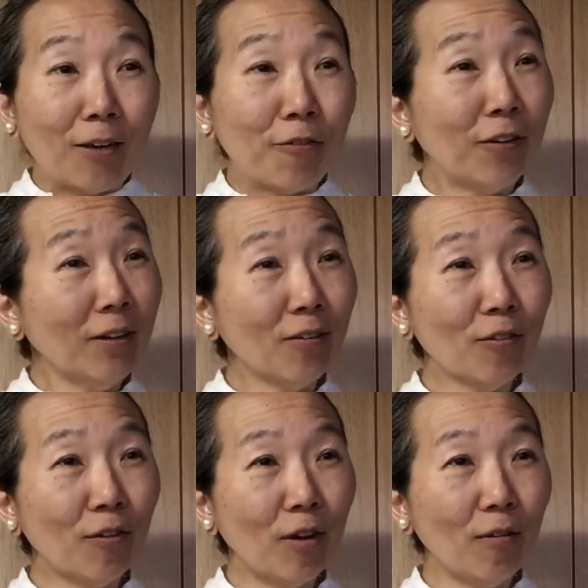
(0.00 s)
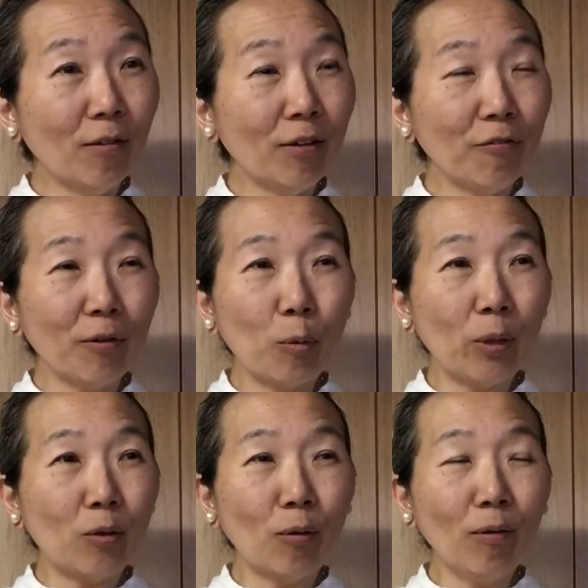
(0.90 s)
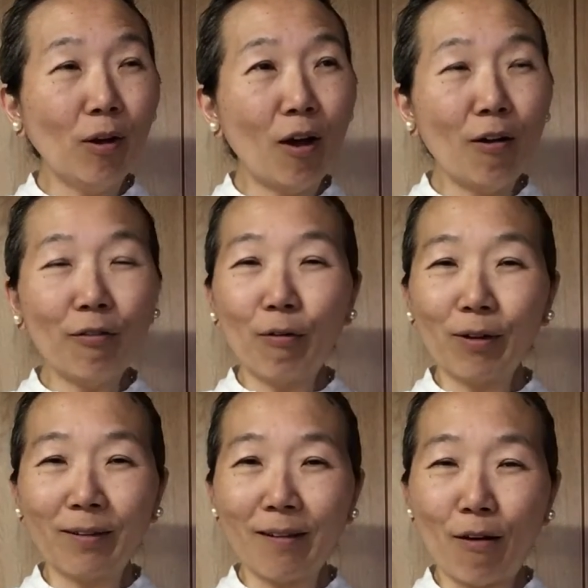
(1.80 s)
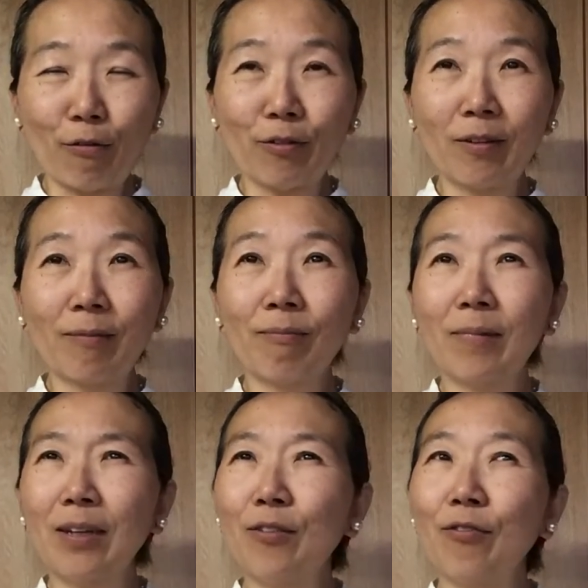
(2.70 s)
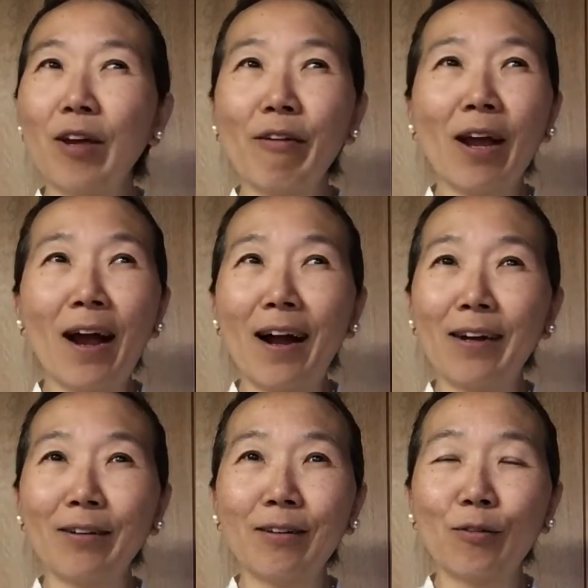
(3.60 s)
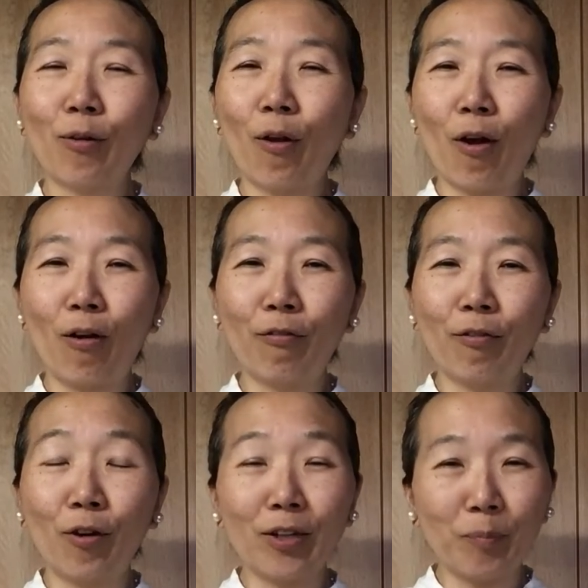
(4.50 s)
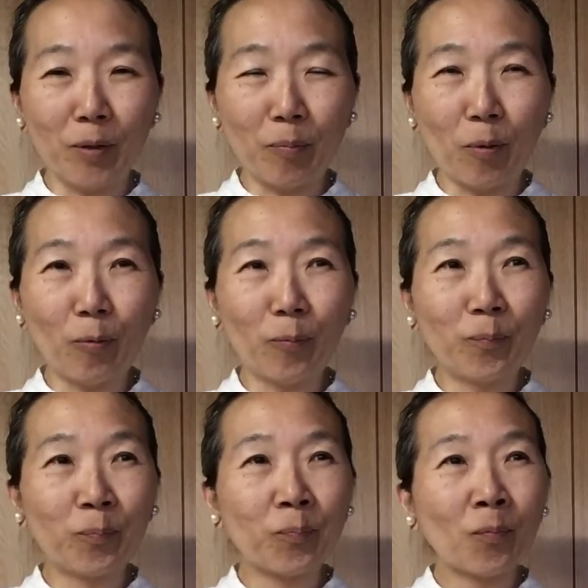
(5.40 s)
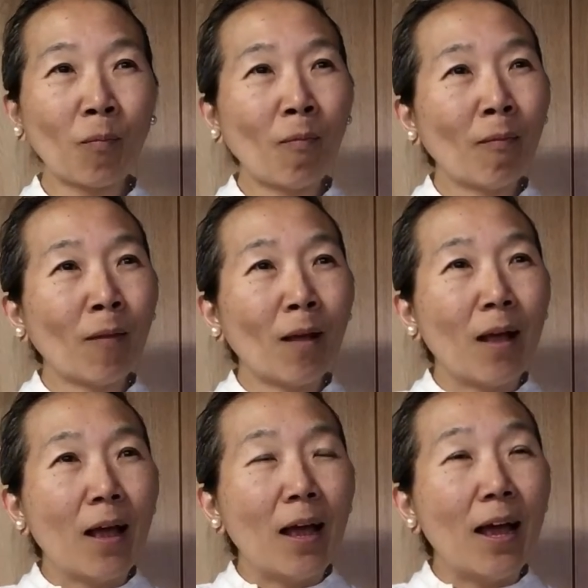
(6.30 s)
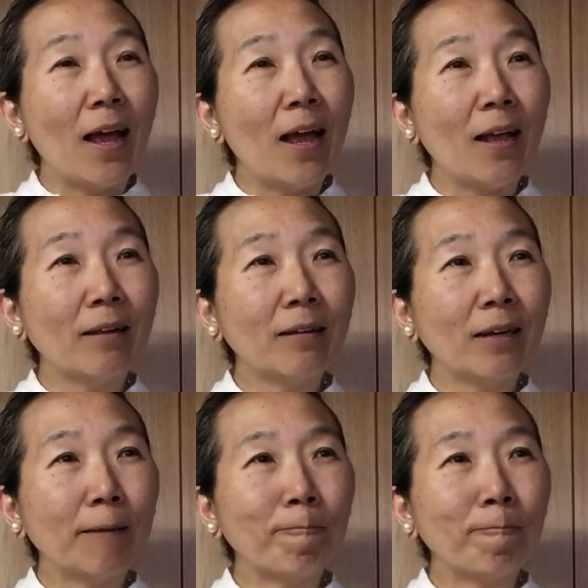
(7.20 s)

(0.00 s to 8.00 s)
First of all, if we don't love ourselves, it's very hard to love other people, and